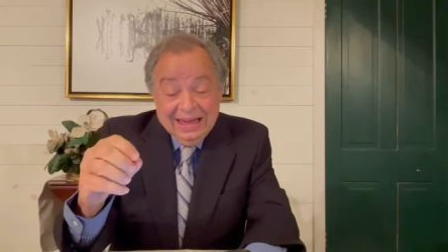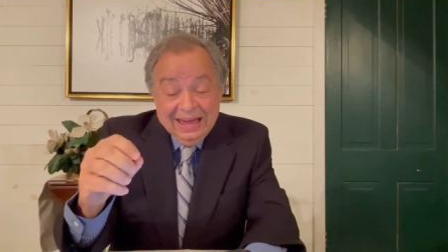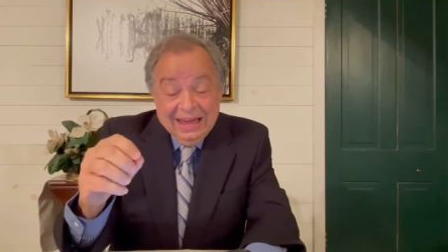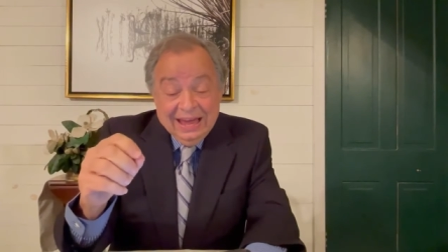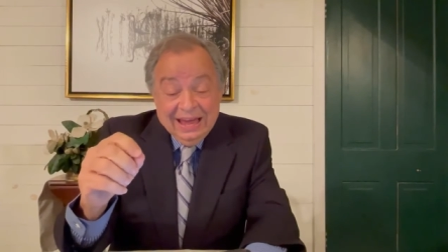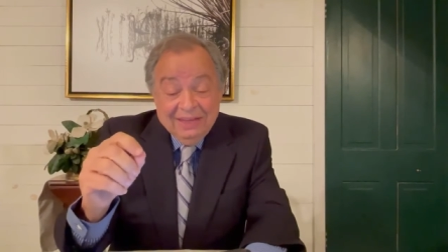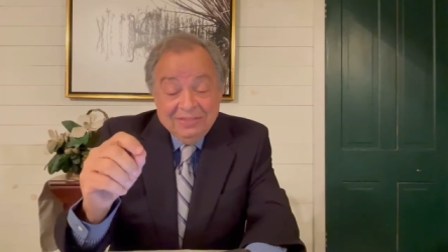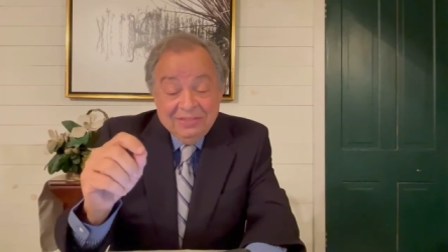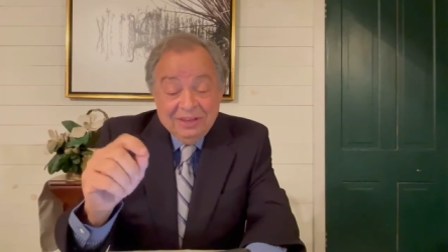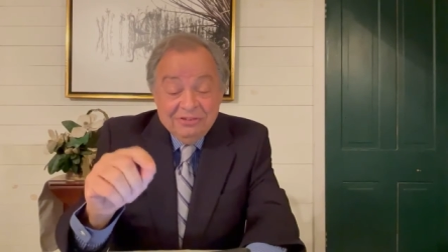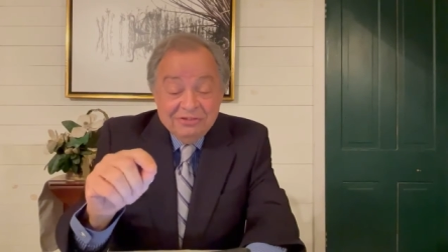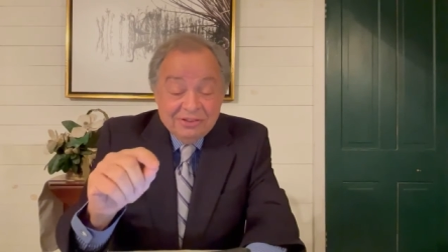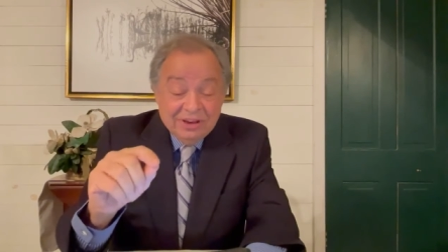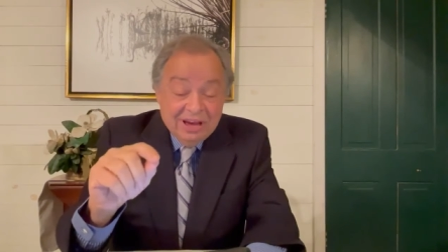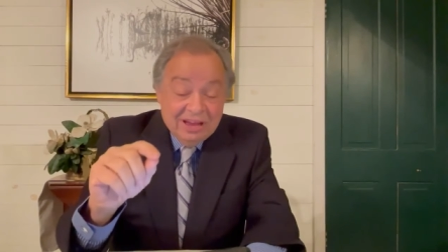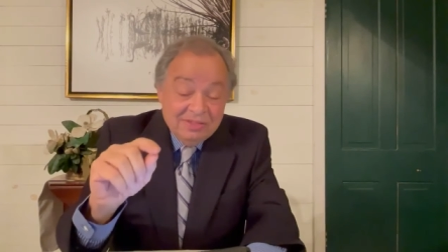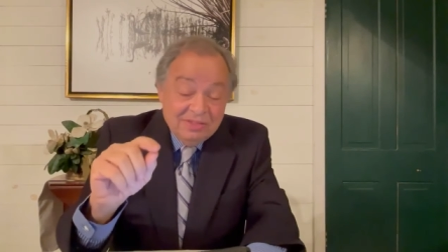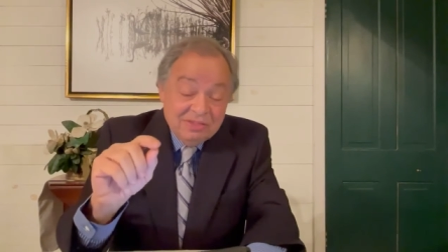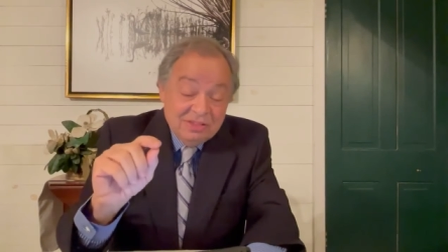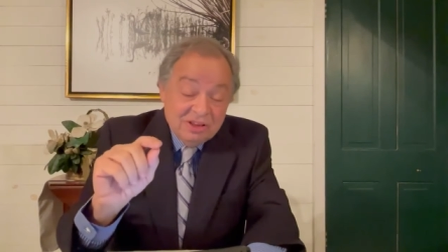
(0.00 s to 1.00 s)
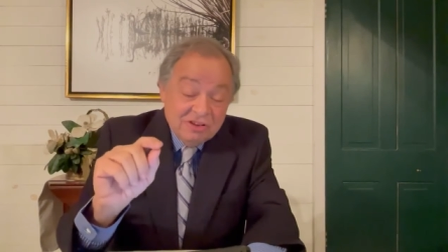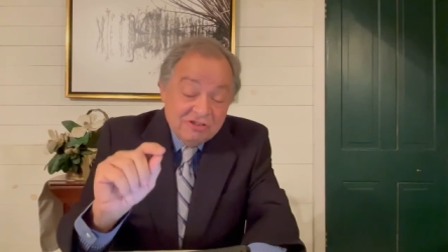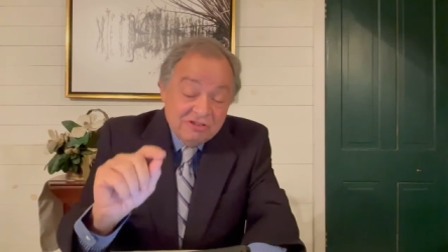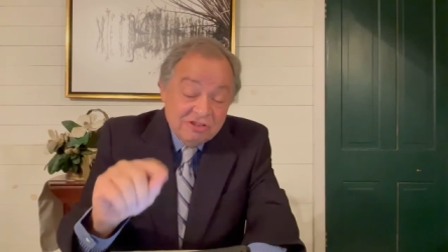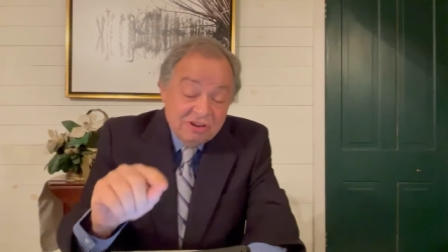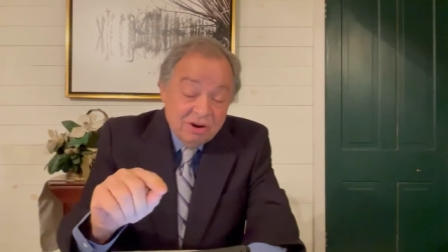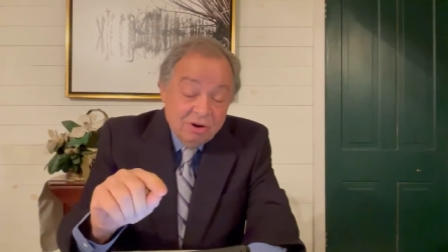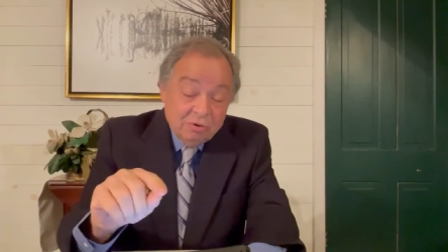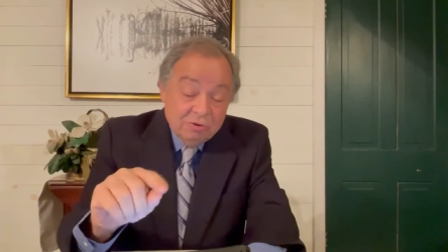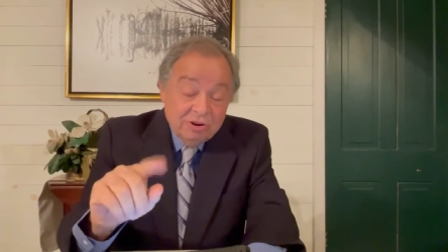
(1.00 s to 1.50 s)
And he said, the
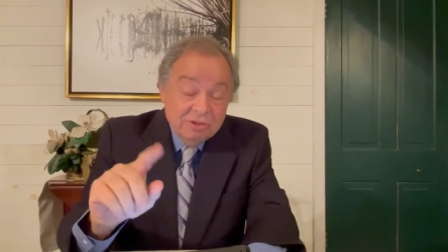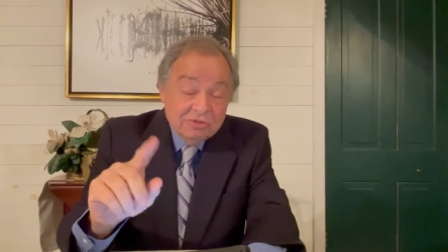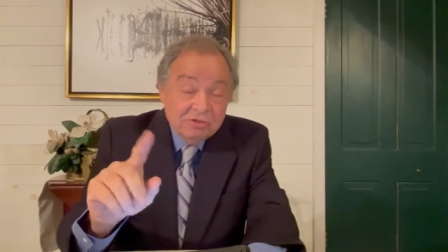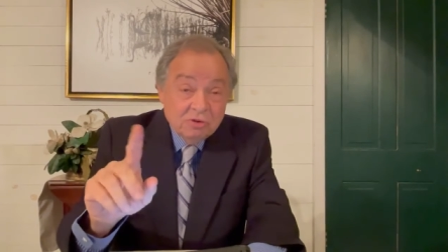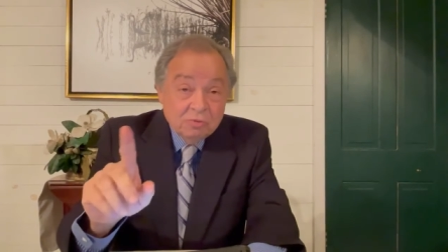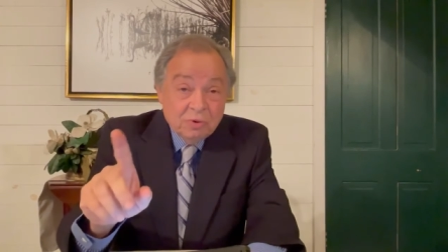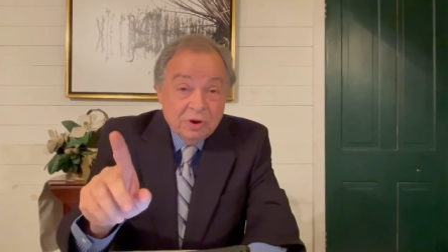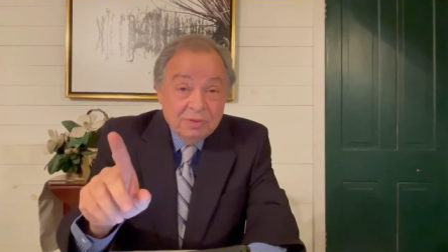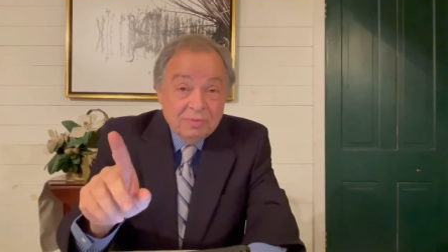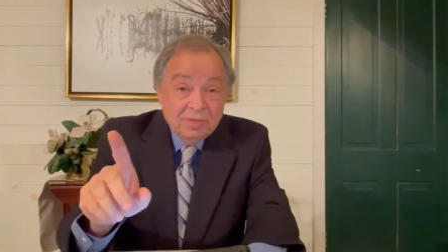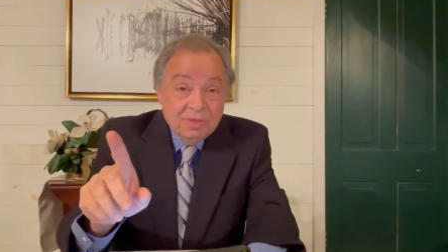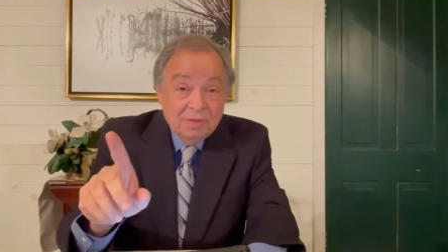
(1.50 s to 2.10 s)
children, this is what